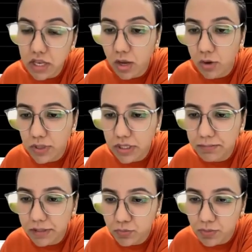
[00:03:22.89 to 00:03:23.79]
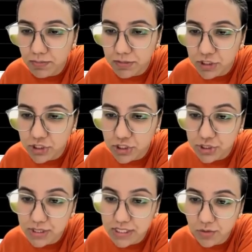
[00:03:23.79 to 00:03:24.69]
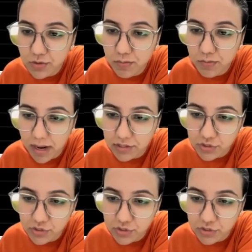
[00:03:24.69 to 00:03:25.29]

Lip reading: Lower limit will be just 0 minus 1.